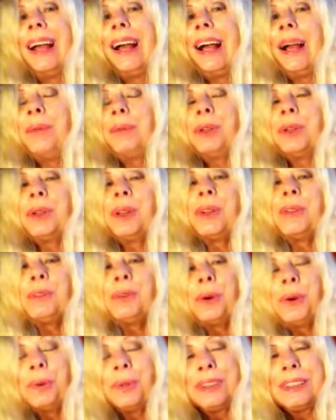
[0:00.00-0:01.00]
I'm looking
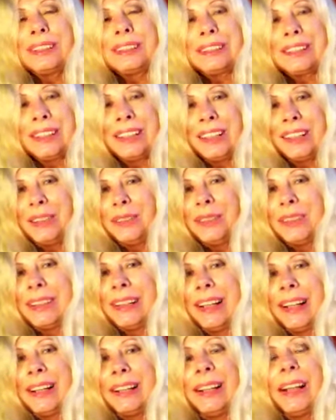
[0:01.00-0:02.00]
forward to seeing you
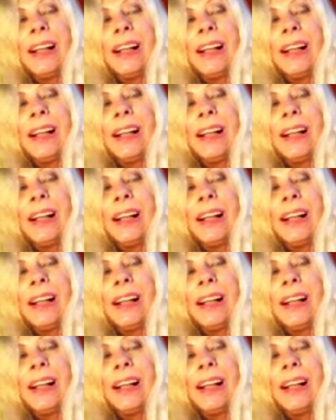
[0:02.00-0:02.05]
again,